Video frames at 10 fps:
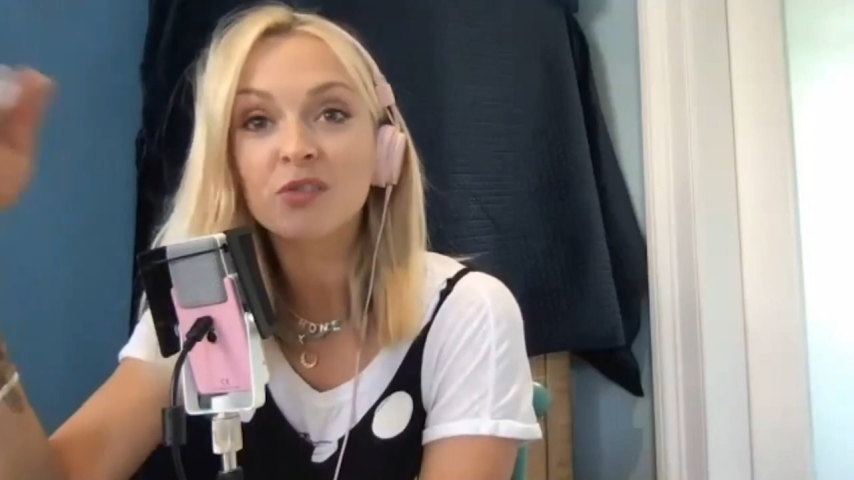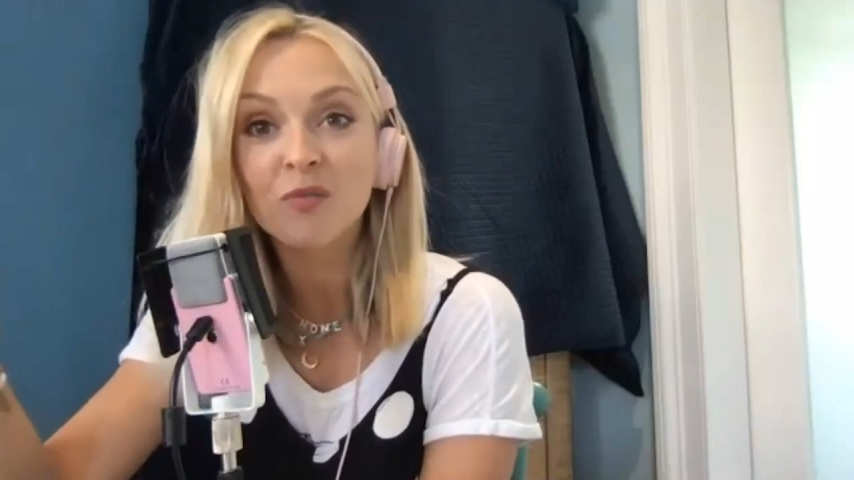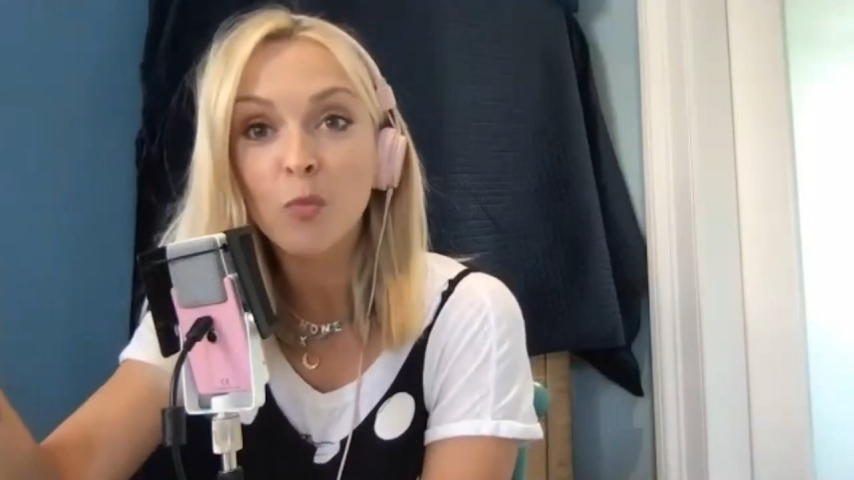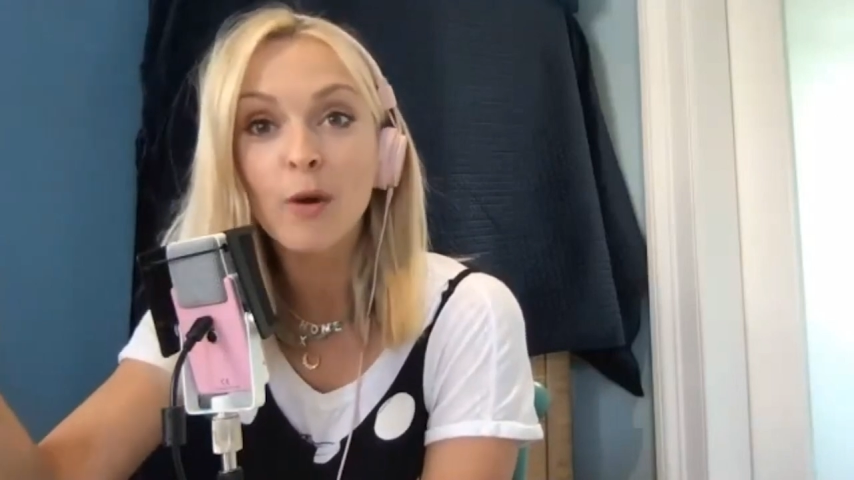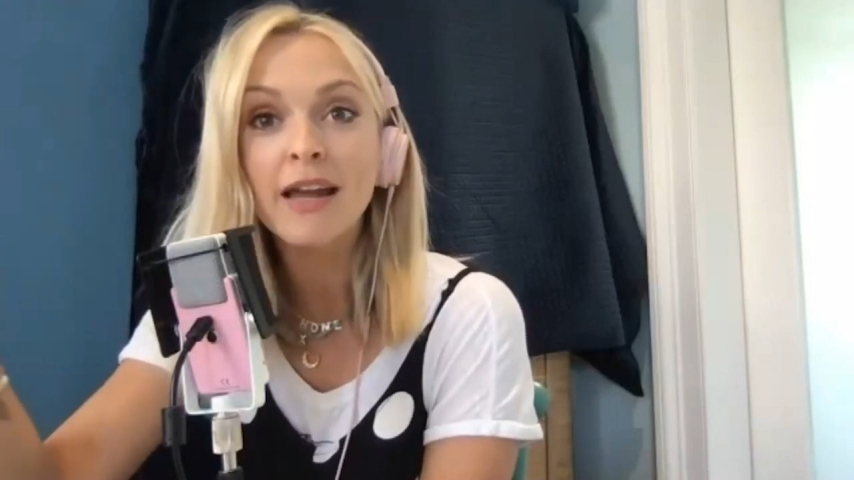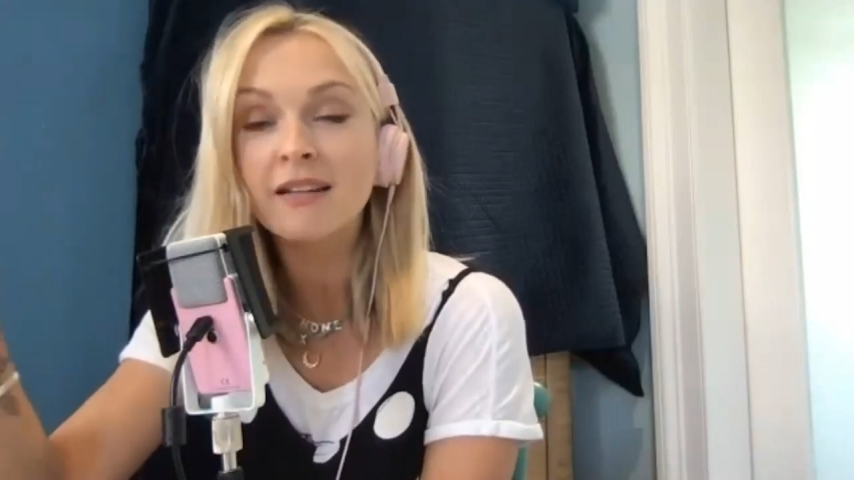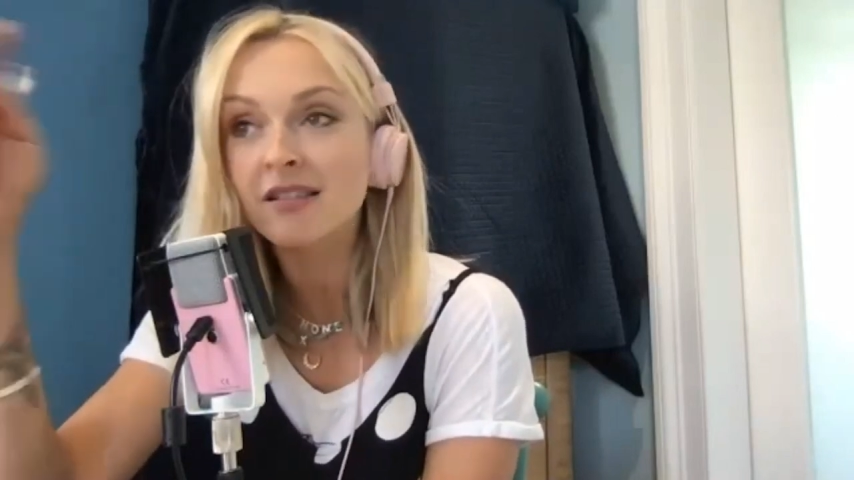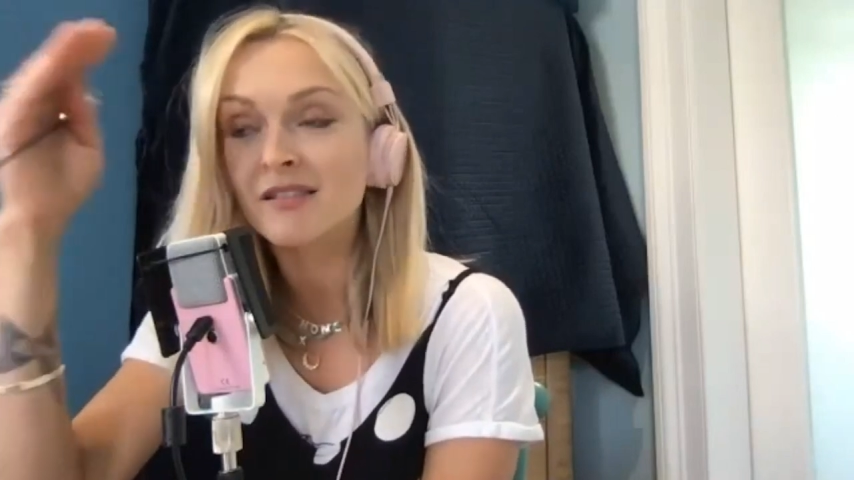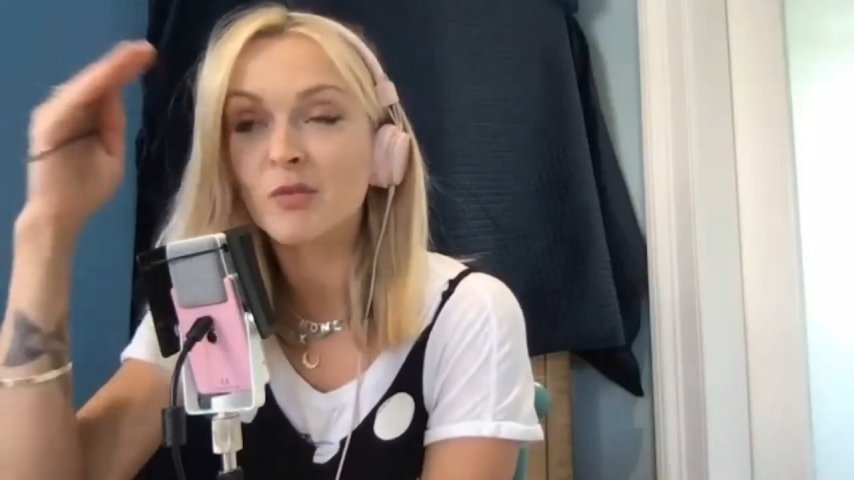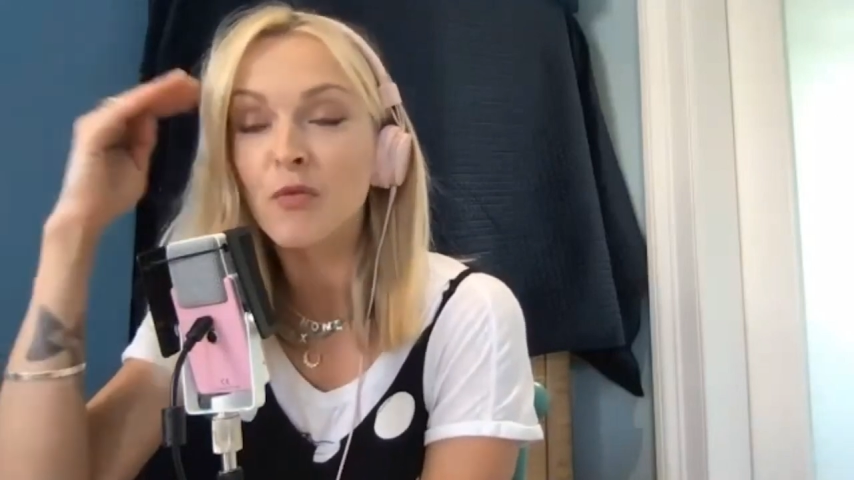of weird
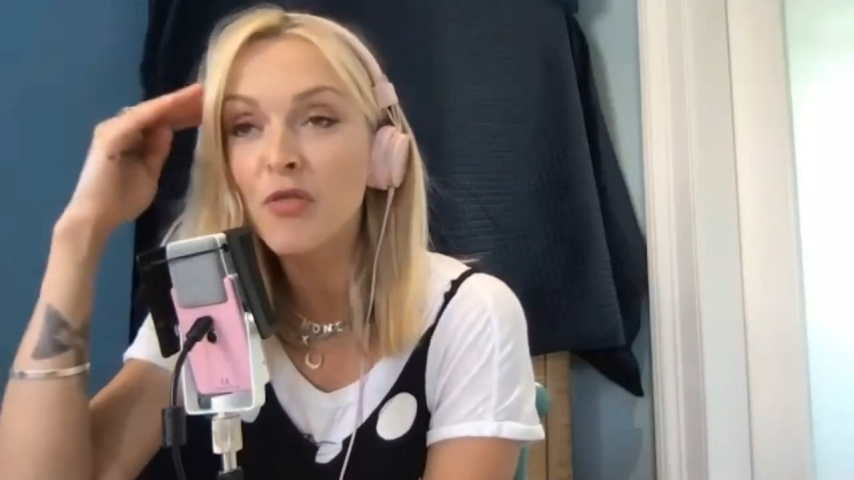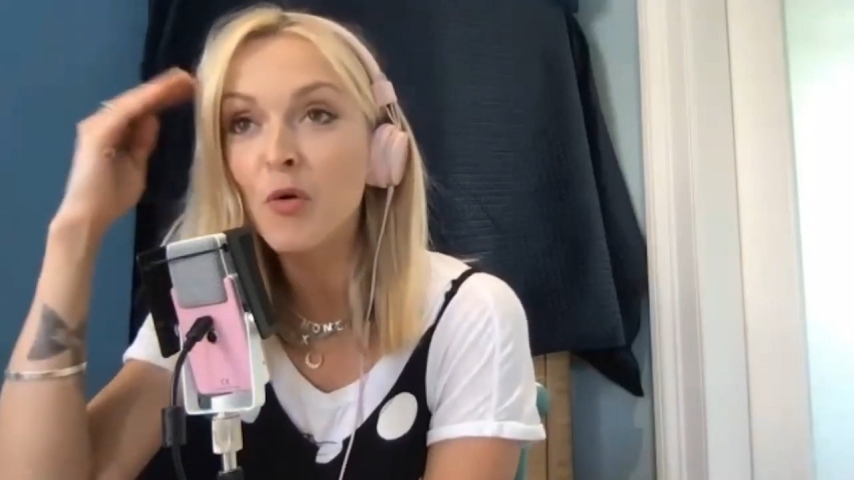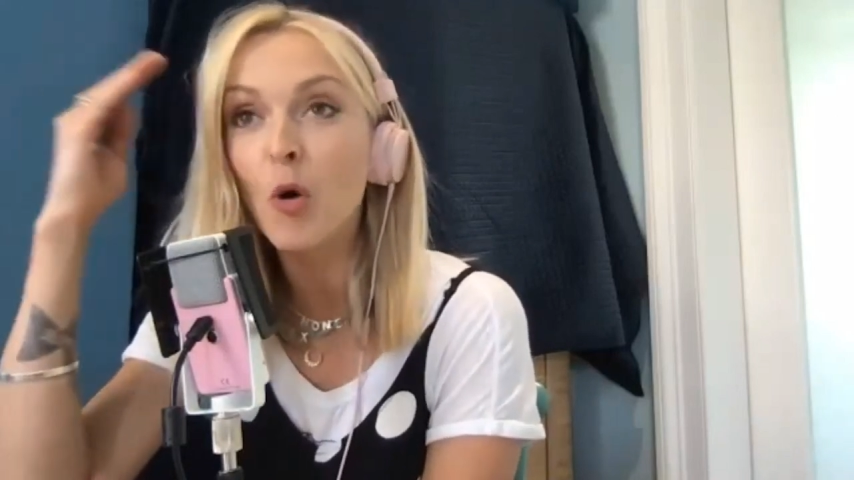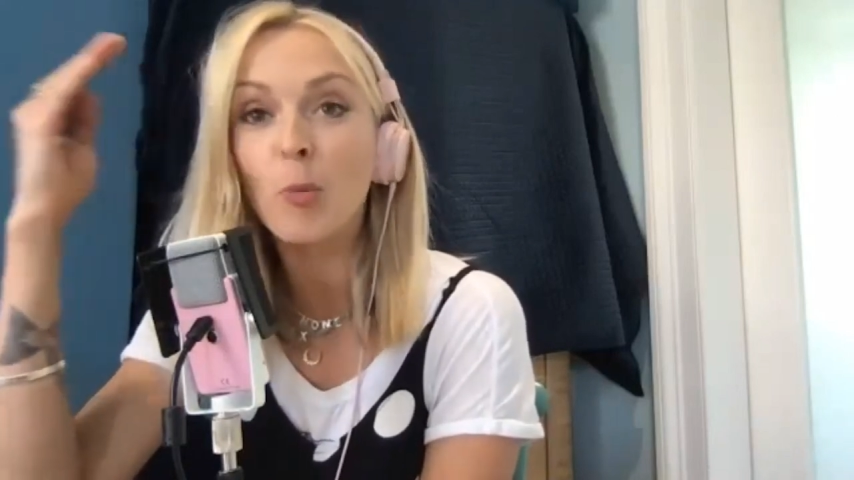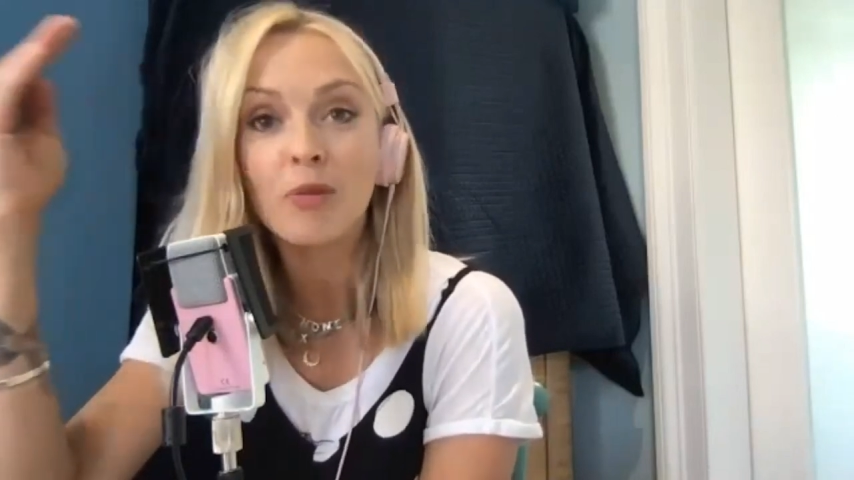sort of thought